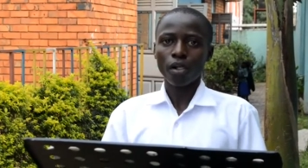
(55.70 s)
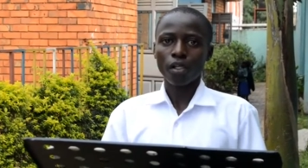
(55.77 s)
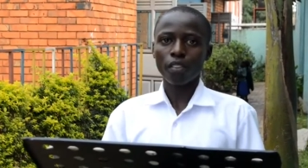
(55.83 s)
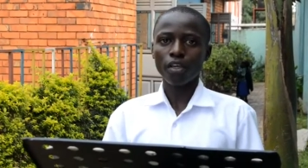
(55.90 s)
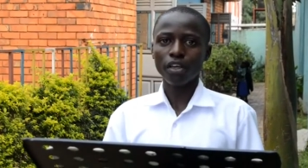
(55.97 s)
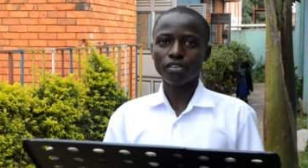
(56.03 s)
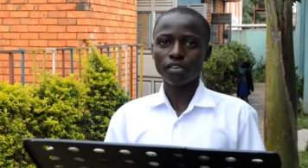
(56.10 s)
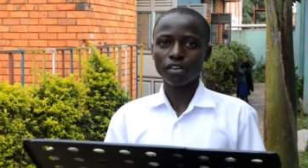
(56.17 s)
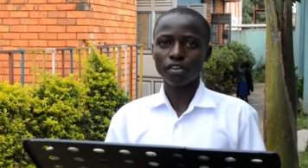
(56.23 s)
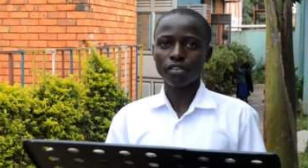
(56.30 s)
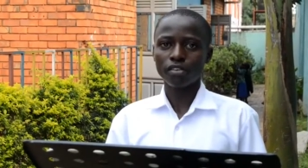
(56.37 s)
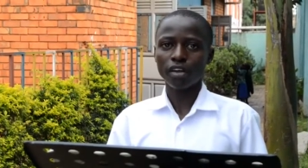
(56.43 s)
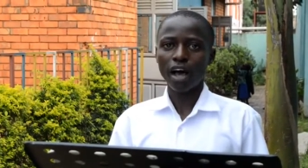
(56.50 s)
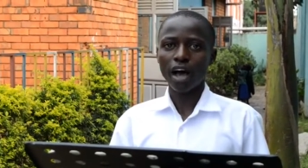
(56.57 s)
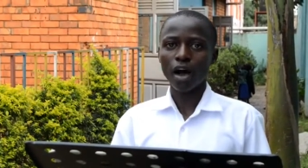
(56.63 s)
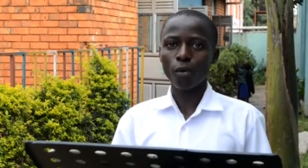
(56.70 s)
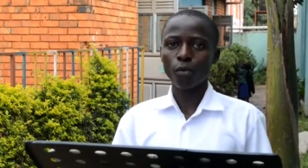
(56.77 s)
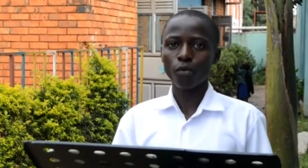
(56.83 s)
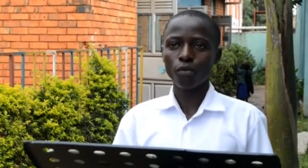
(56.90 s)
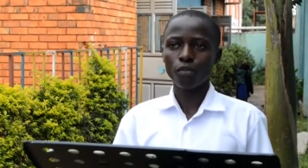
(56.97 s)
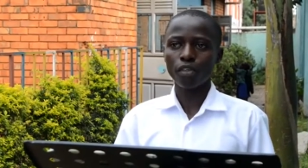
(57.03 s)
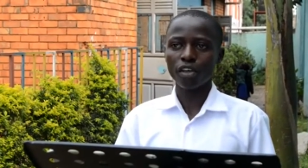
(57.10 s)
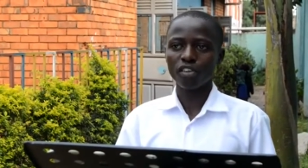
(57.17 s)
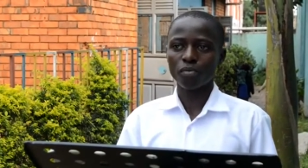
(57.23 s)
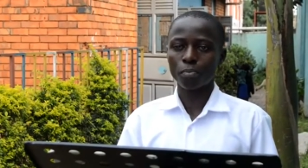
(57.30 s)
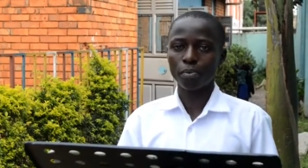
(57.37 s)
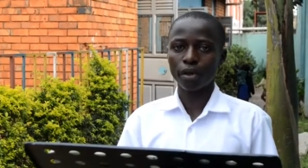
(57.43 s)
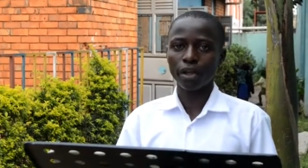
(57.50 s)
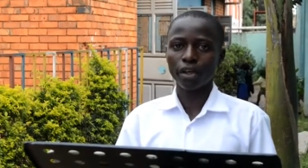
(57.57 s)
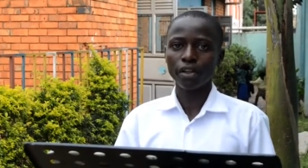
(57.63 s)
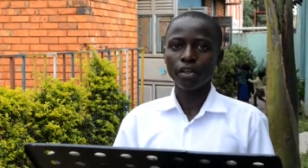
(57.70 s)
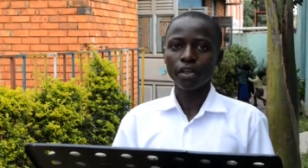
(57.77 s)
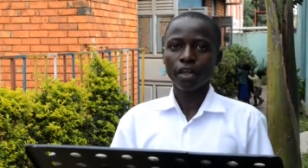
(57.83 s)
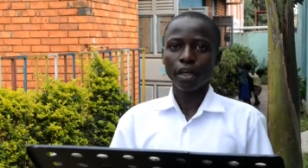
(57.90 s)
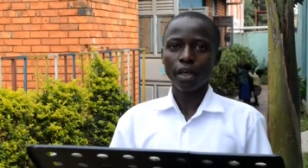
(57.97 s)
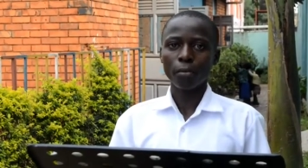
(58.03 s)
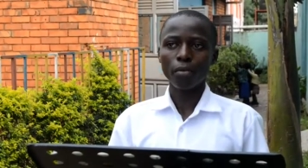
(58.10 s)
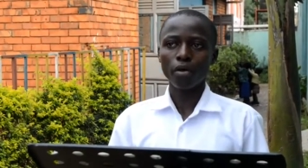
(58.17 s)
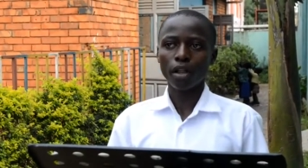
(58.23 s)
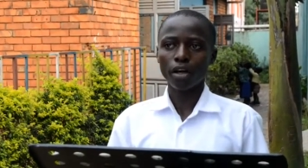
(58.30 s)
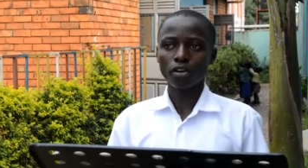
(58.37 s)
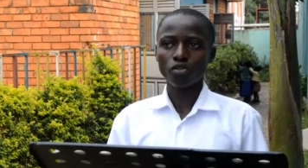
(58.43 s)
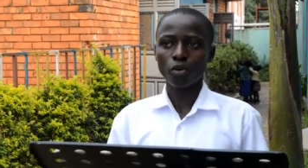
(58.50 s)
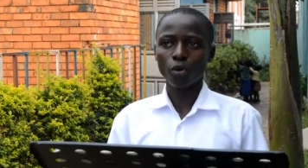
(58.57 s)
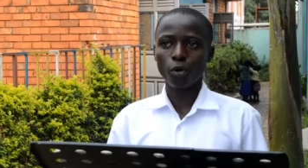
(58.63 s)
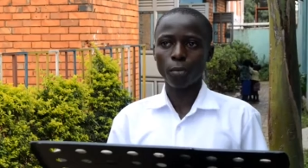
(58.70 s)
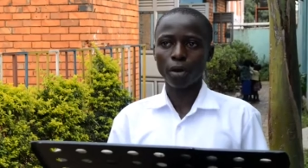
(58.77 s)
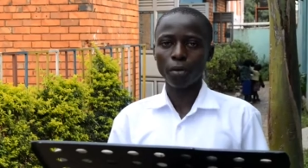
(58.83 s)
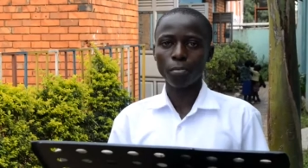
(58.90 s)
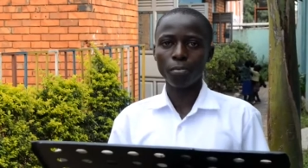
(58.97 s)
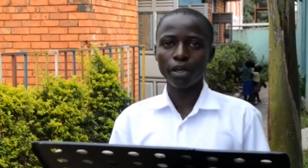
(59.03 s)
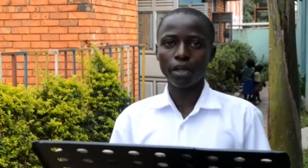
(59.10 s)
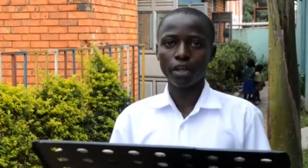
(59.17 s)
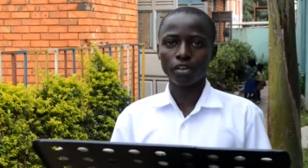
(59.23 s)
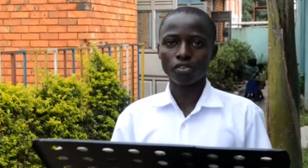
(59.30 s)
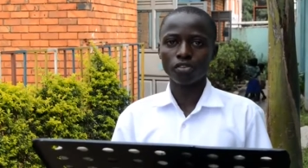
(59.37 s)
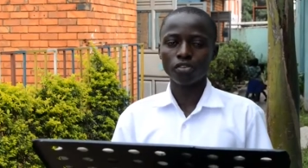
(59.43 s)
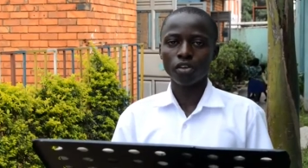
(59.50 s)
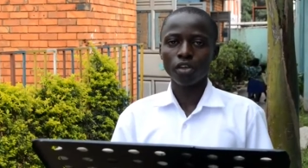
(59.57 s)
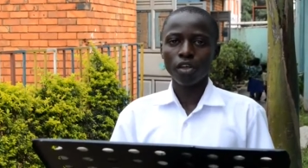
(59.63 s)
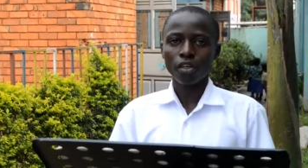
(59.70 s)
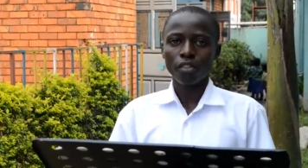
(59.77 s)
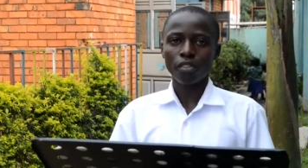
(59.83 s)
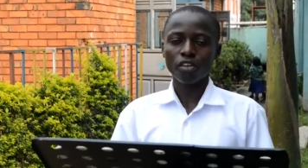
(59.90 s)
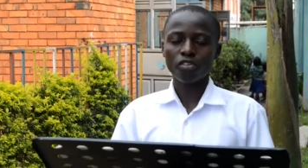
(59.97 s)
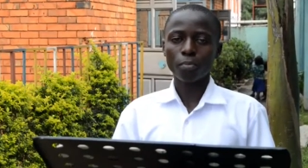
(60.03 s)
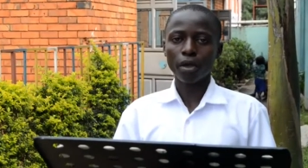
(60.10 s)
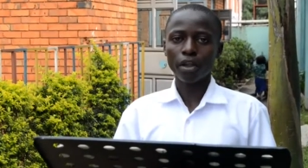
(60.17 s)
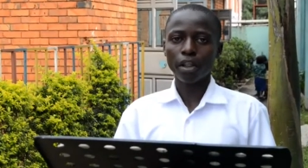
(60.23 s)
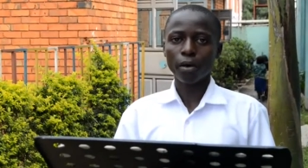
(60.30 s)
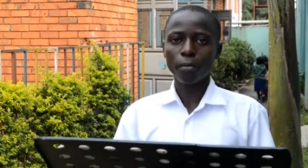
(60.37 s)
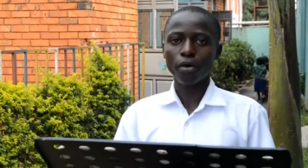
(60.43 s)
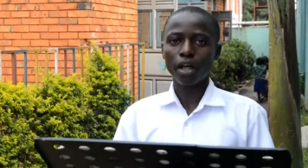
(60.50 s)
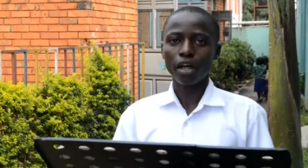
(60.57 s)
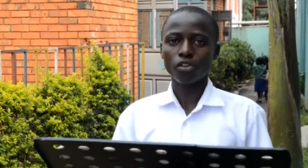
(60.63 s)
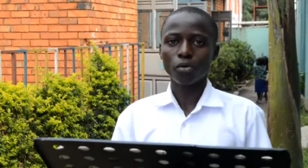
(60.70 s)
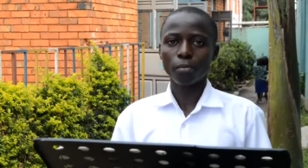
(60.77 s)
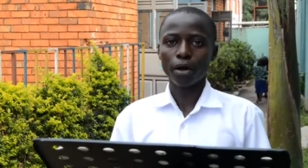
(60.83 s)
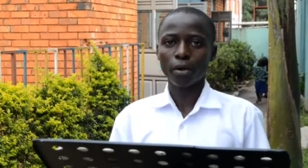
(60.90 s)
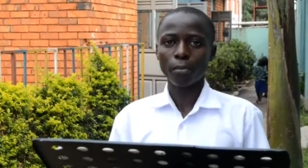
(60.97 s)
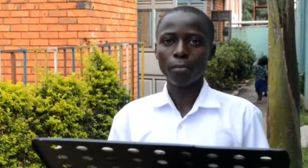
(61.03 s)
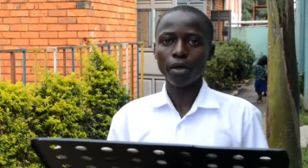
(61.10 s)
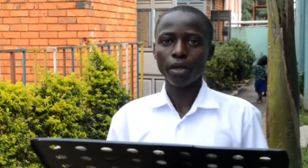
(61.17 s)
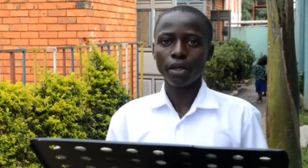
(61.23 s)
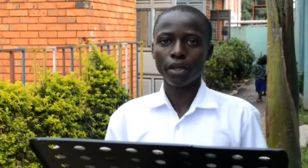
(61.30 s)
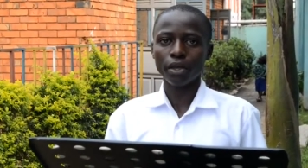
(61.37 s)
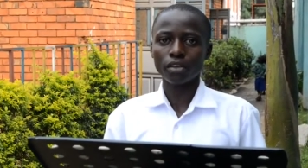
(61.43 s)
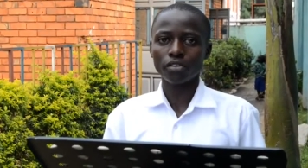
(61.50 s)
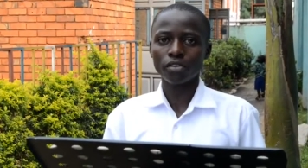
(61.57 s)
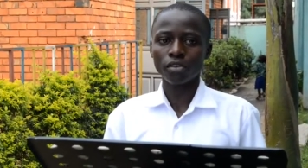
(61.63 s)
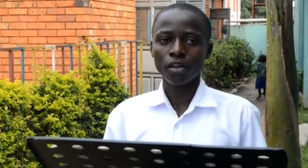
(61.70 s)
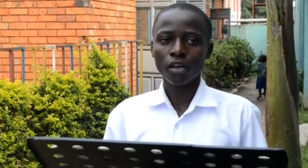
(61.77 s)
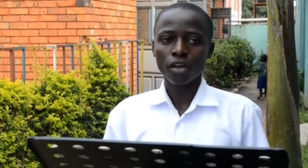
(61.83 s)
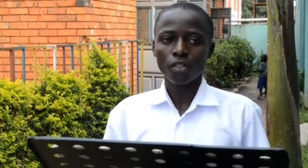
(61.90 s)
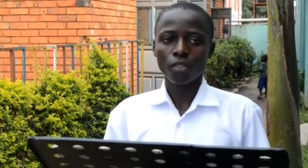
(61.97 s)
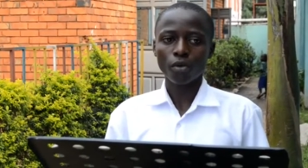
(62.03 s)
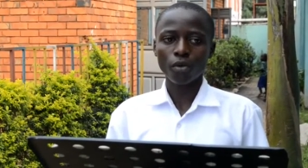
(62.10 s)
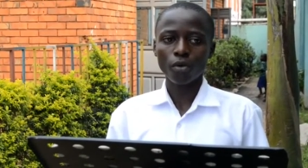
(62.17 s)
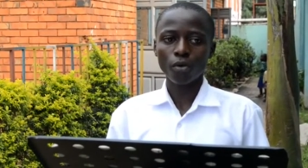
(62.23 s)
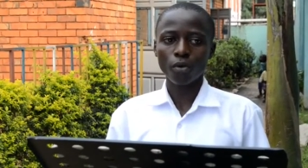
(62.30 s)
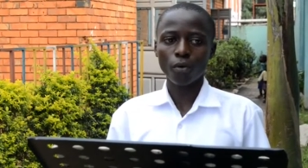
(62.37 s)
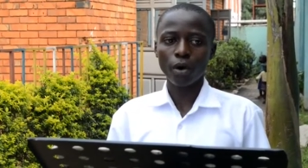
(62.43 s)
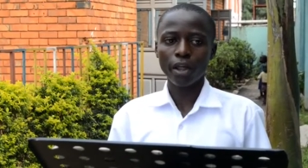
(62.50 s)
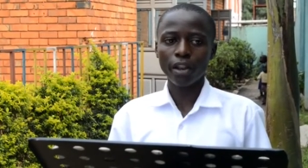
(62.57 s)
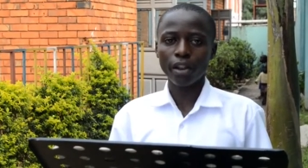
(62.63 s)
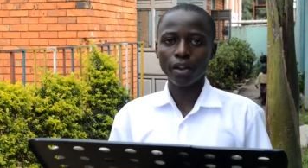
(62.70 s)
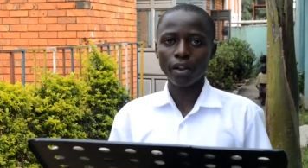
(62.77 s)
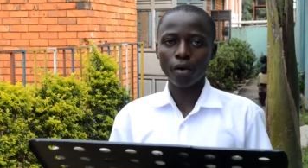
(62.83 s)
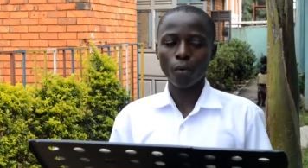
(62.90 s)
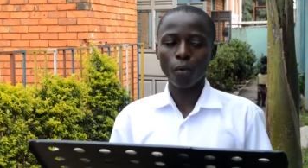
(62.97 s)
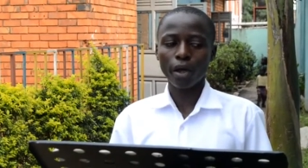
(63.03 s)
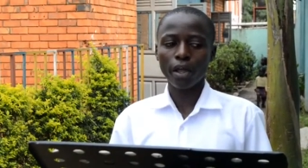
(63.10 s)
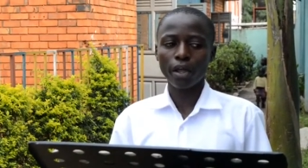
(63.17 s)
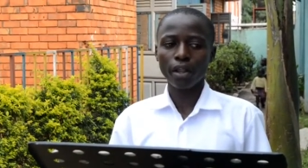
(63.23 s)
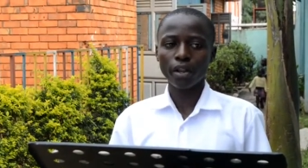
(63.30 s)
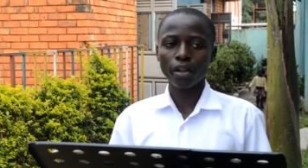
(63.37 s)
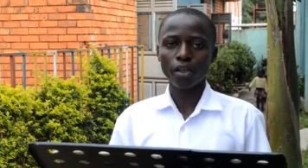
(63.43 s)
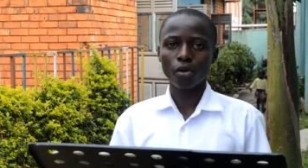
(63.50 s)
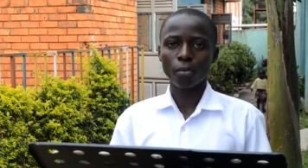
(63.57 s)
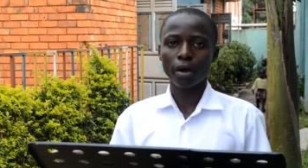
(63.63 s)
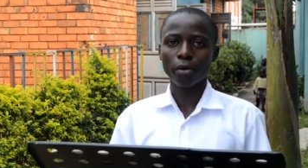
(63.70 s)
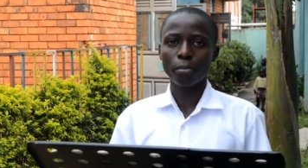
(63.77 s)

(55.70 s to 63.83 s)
this is how they spread Ebola to human beings. They spread Ebola to human beings through when human